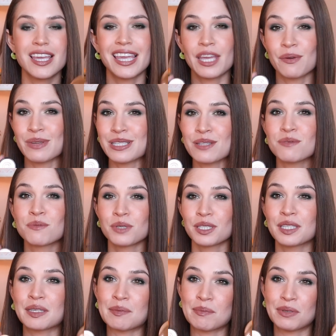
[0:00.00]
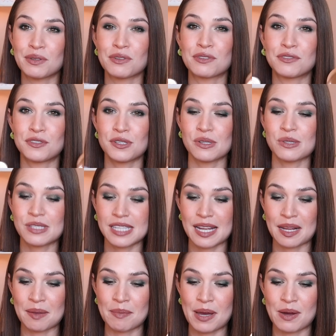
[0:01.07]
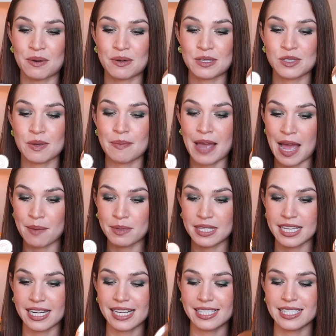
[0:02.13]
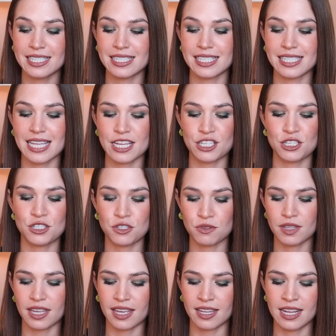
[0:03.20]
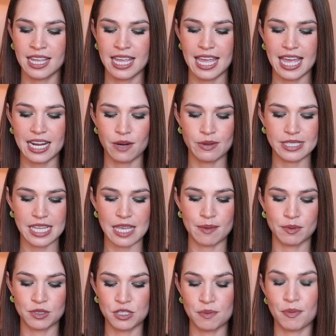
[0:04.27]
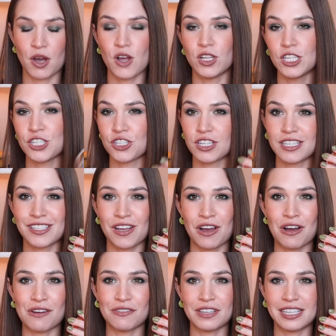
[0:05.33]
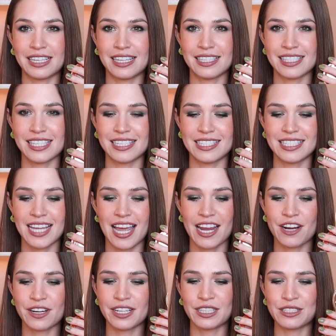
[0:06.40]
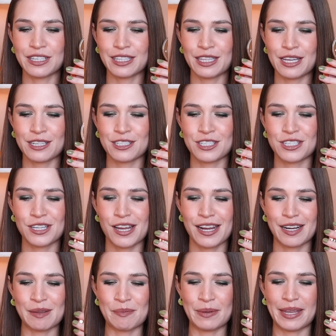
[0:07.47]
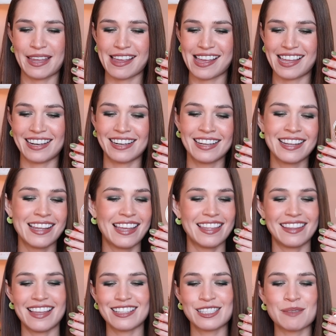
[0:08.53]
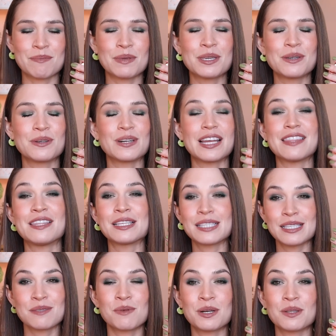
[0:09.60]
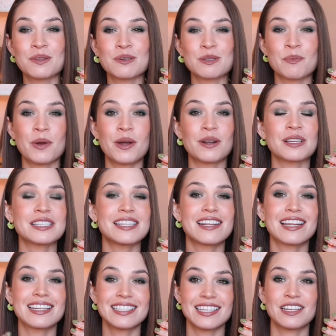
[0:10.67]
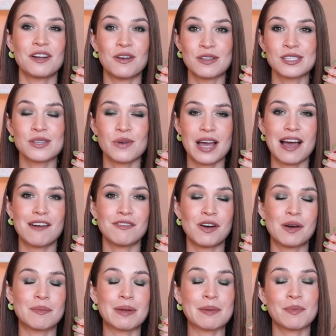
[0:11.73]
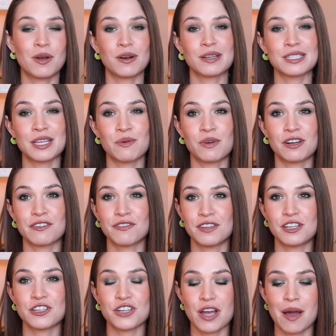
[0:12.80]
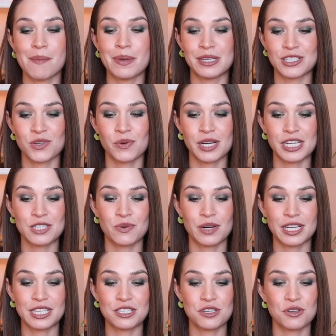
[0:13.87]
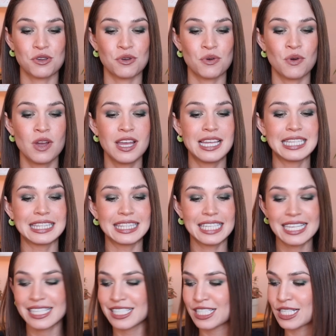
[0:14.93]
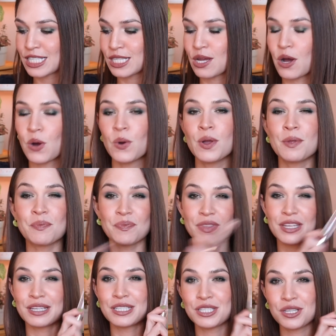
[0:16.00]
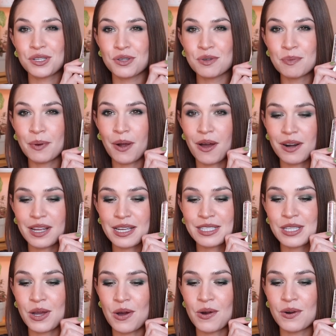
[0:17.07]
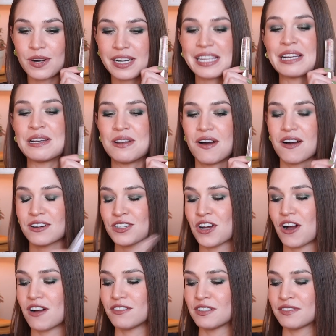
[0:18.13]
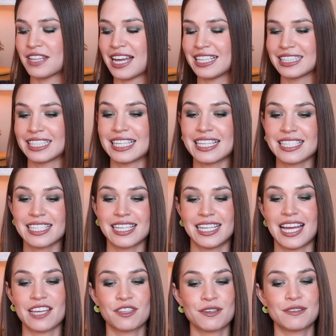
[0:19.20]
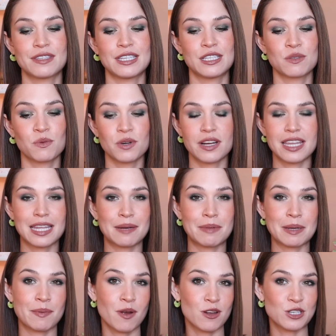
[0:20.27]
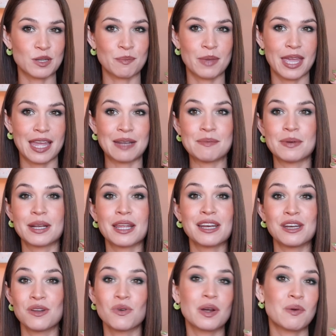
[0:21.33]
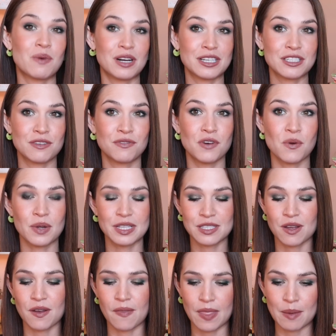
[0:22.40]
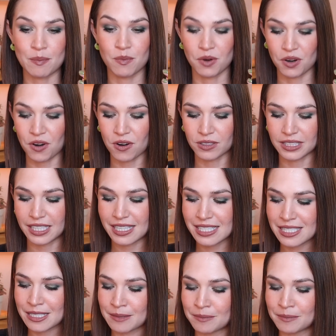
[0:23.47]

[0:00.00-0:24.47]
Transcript: It was a really beautiful setting powder. So I'm happy that I did decide to do that and I was able to polish this off in its entirety. Look at that shiny pan. That's a beaut. And this is one of those products that I did also have on my products I wanna finish up in 2022 list. So two products already knocked off of that list. Neither of these were in my project pan, but I knew I wanted to focus on them regardless.